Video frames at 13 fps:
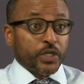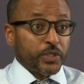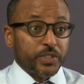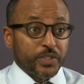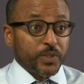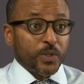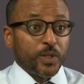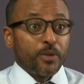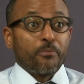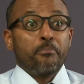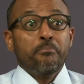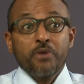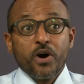critical
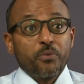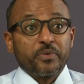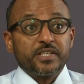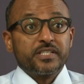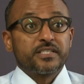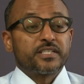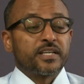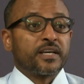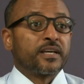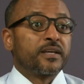moment